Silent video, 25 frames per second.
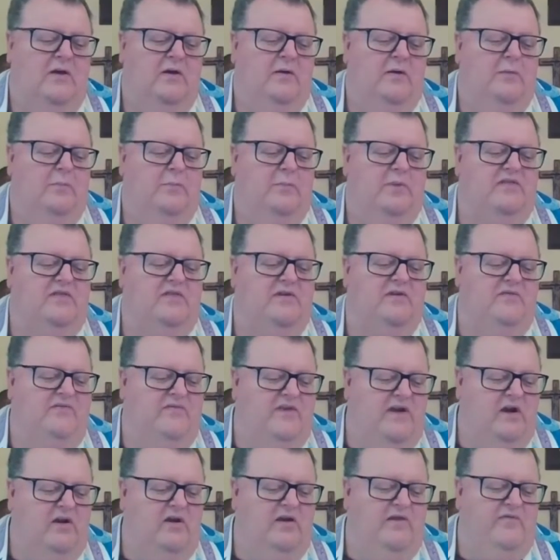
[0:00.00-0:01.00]
But the
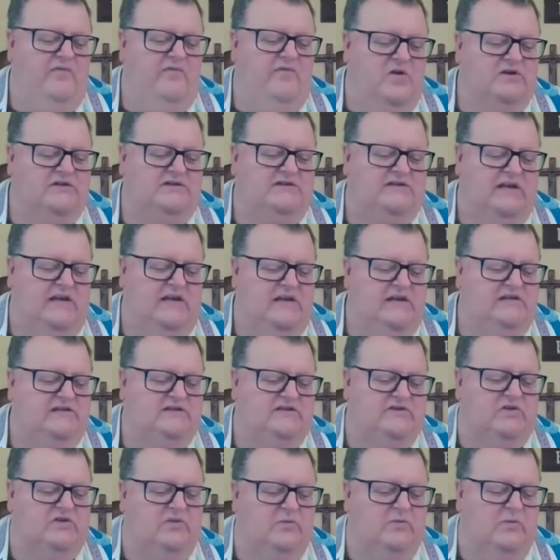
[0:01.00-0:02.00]
very first
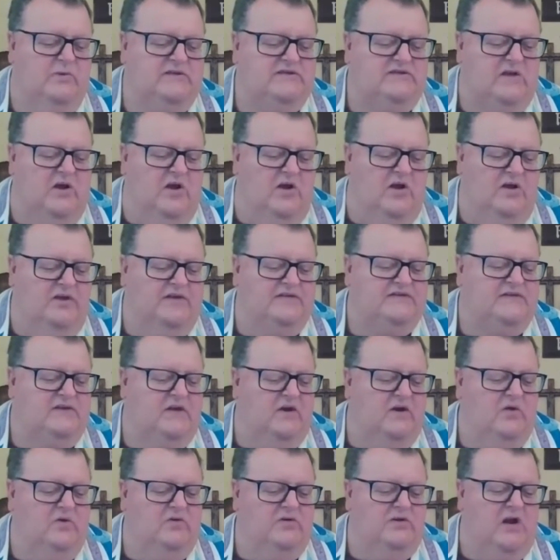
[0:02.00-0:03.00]
Easter was
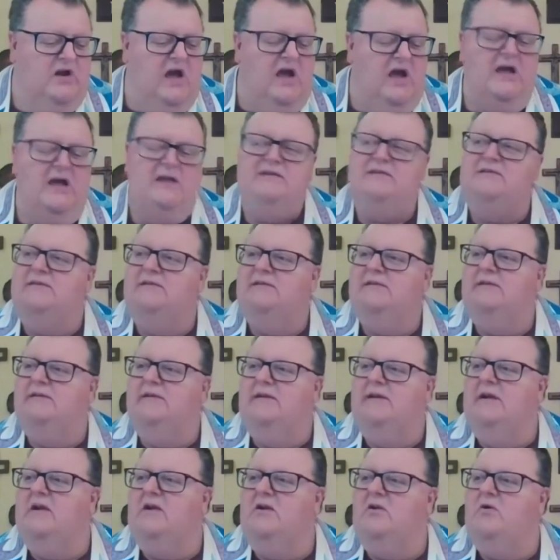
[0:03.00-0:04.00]
also not
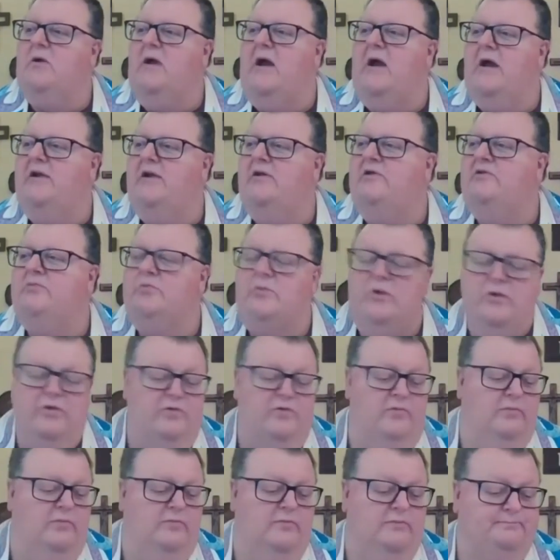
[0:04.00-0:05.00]
in a crowded room.